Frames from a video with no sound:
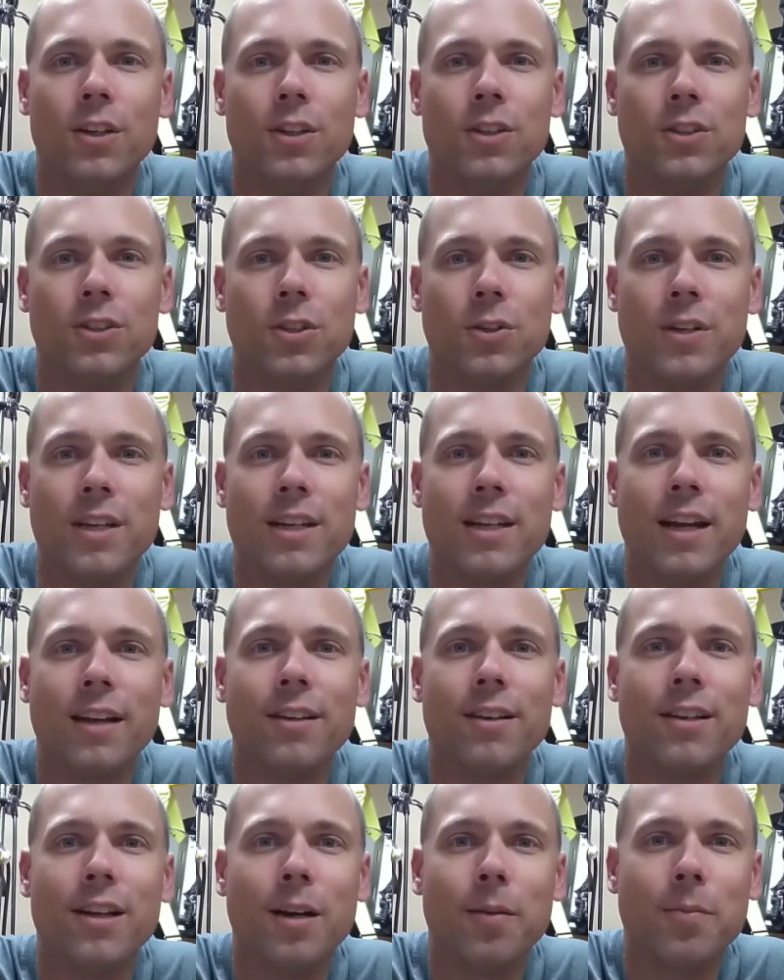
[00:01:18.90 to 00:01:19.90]
So he
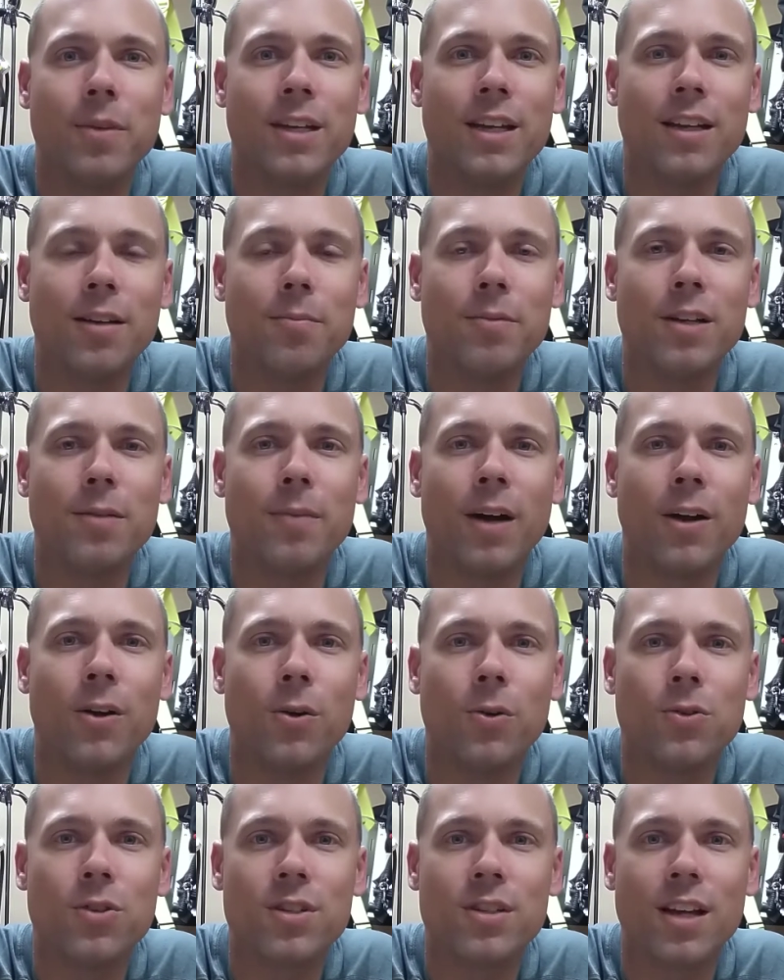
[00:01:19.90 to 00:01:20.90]
ended up getting me my
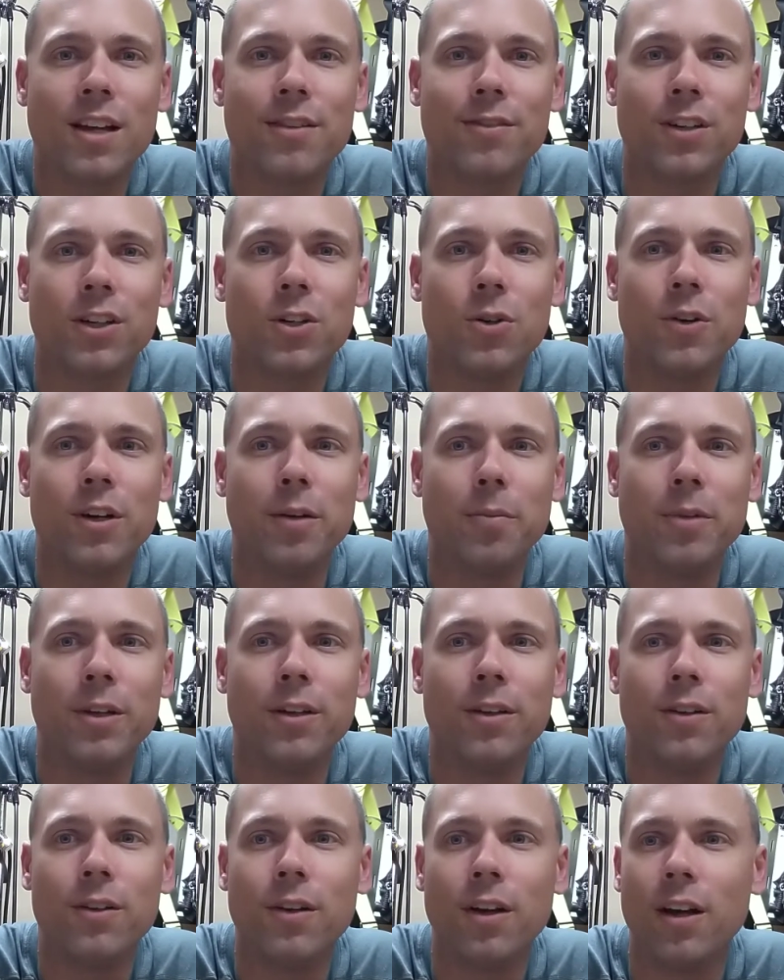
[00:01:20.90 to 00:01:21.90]
own set of
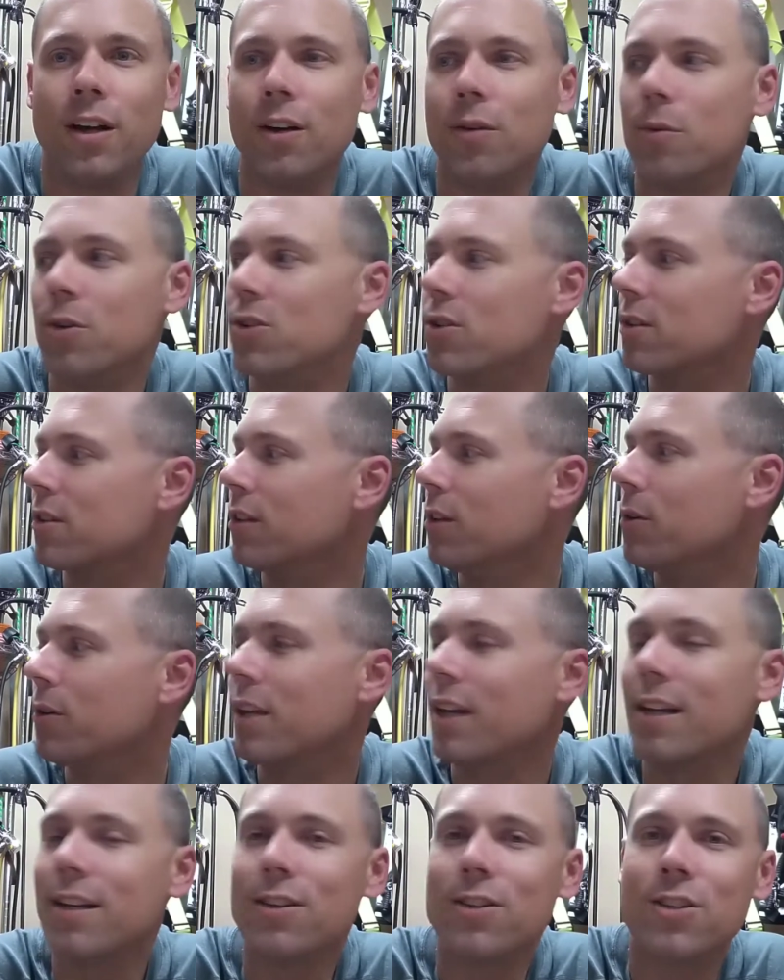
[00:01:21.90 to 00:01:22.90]
equipment, uh, which is
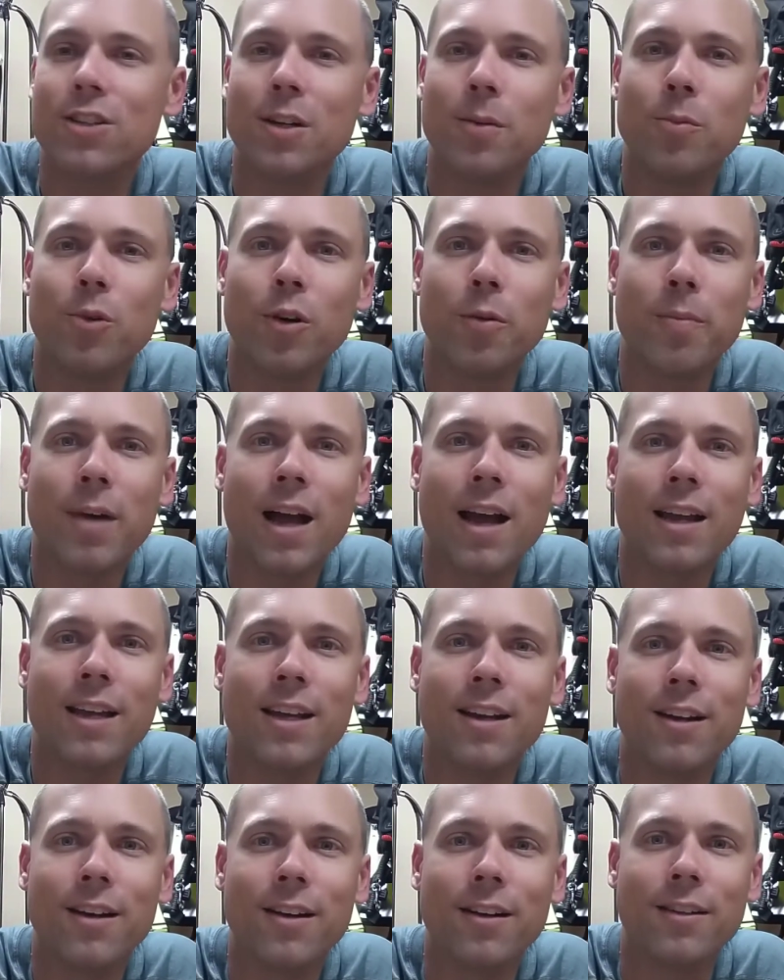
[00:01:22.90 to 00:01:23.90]
located somewhere back
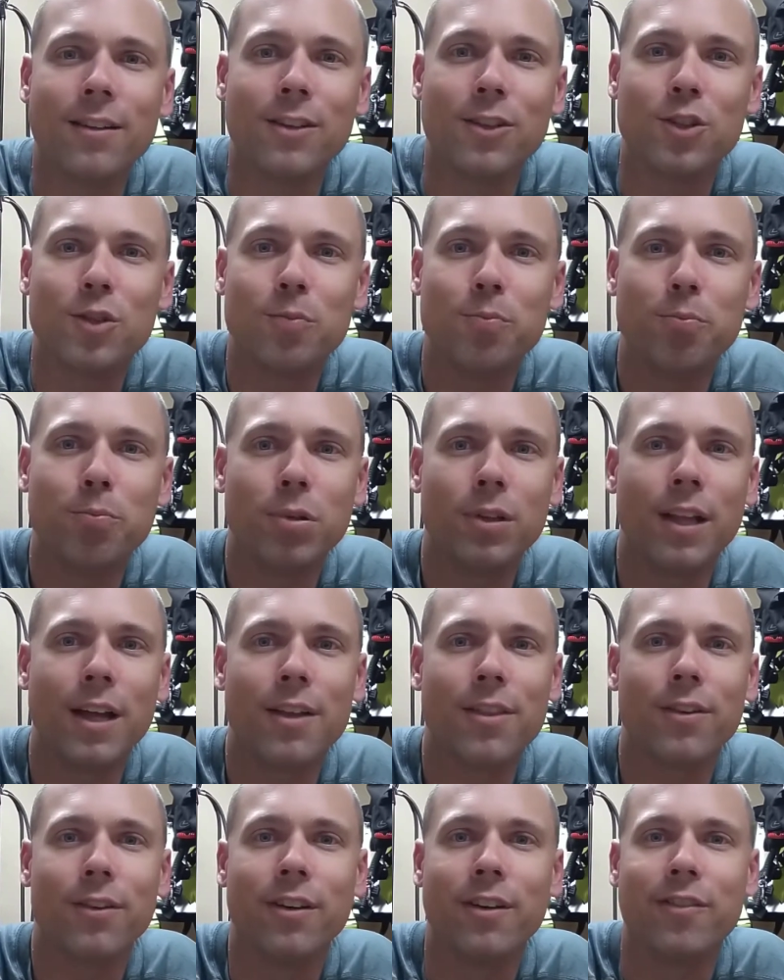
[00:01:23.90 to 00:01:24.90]
here in this
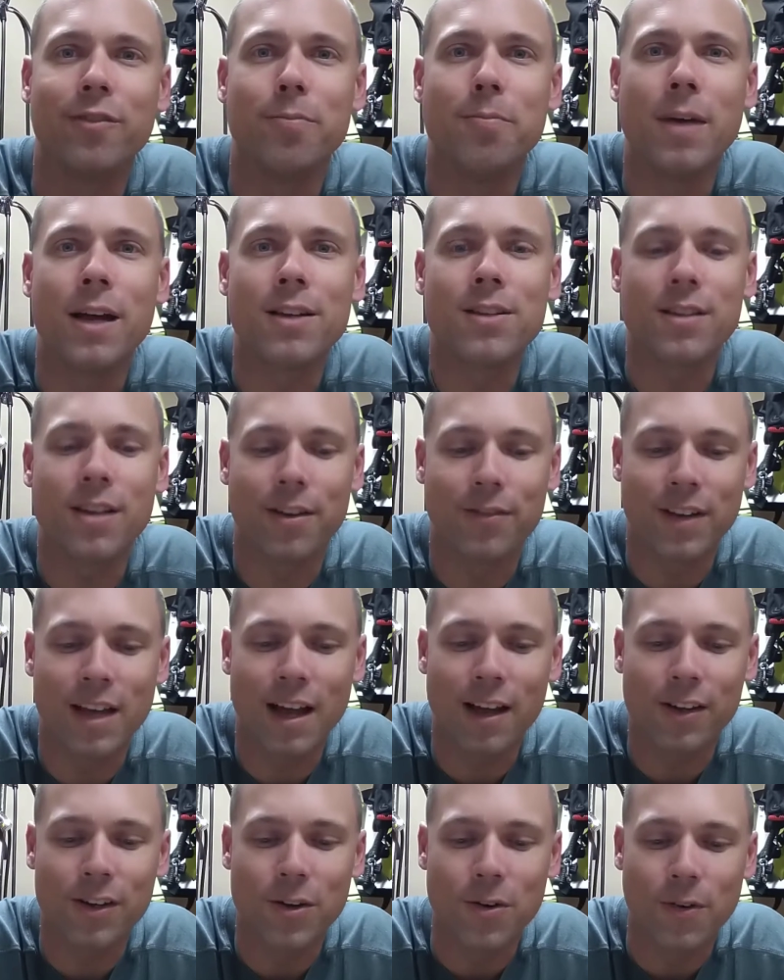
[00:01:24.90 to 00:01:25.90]
plethora of mess I've
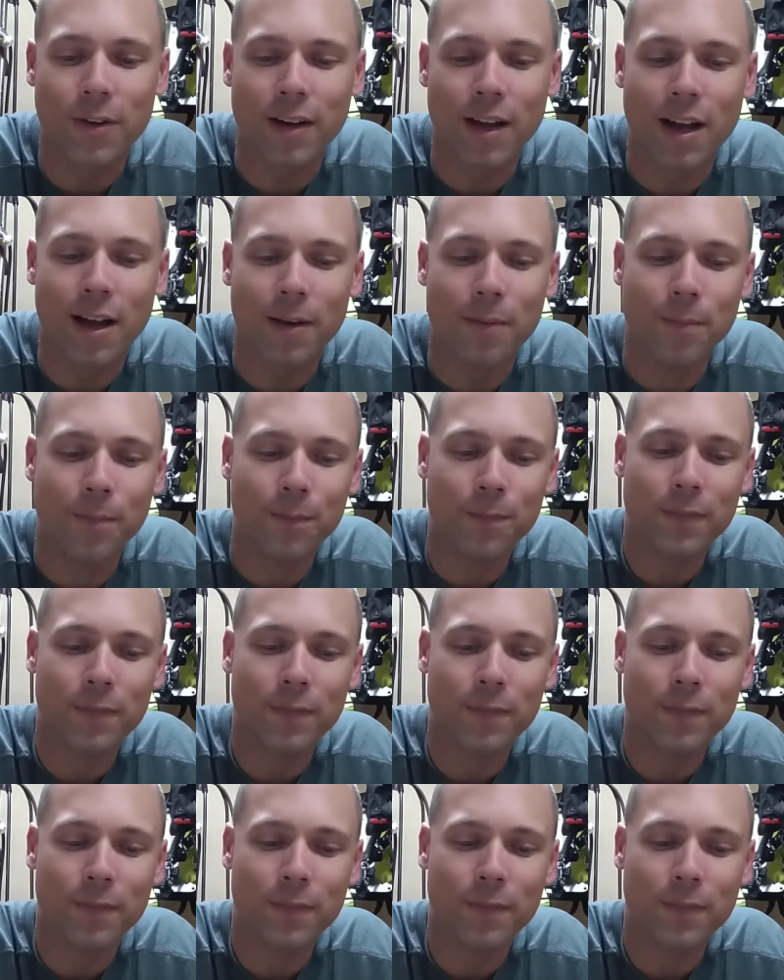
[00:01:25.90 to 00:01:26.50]
got going on.